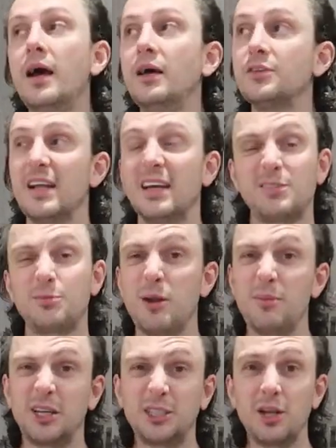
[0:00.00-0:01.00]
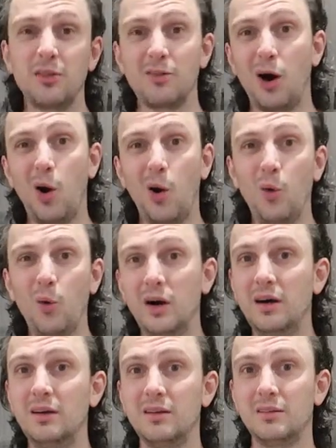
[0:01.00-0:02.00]
So that's pretty much the
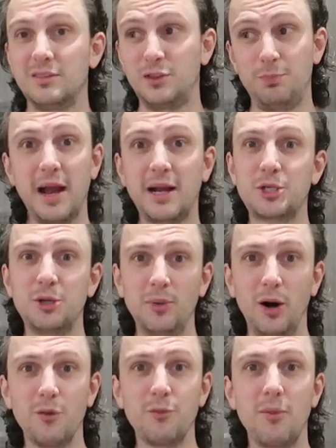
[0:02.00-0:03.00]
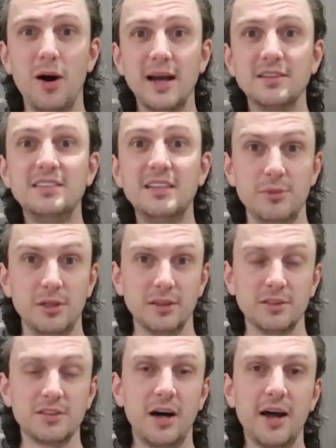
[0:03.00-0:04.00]
whole spectrum of my
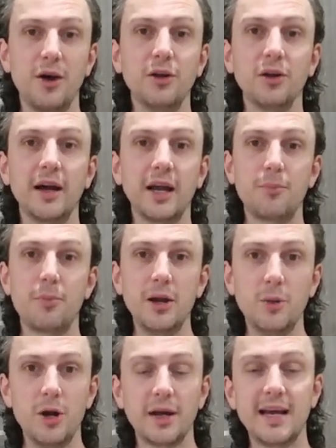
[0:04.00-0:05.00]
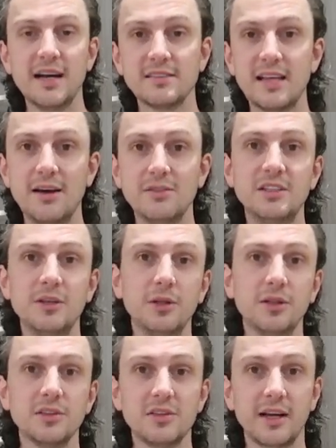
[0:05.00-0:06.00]
stimulants. I don't like pre-workouts that have
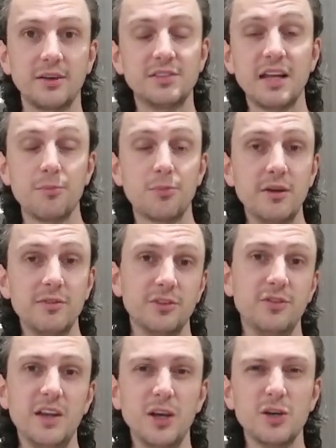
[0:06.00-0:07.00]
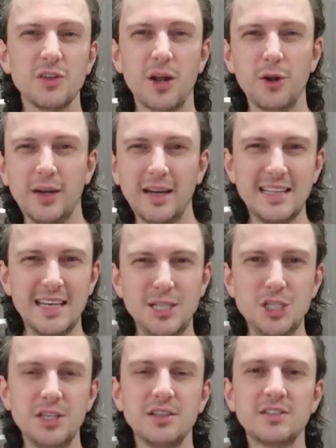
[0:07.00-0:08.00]
stimulants. Like I've said in previous videos, I don't like the
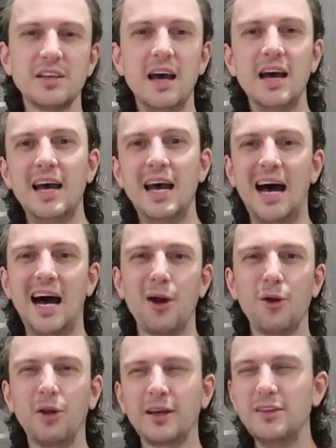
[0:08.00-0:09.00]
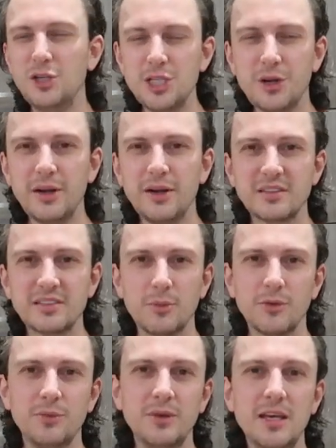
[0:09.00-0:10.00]
itchiness. I don't like the jitteriness some
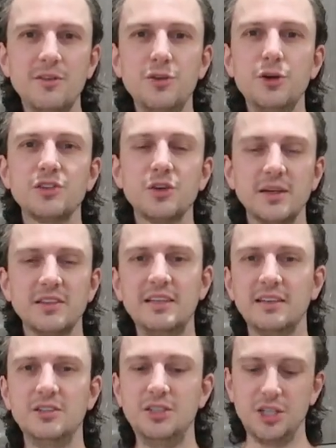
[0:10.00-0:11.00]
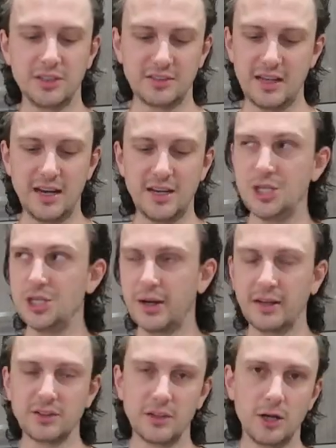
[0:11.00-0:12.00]
of them give you. So I stick to just energy
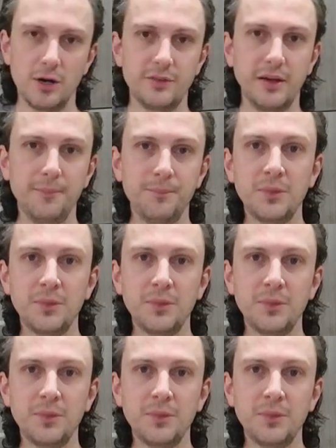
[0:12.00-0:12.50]
drinks and coffee.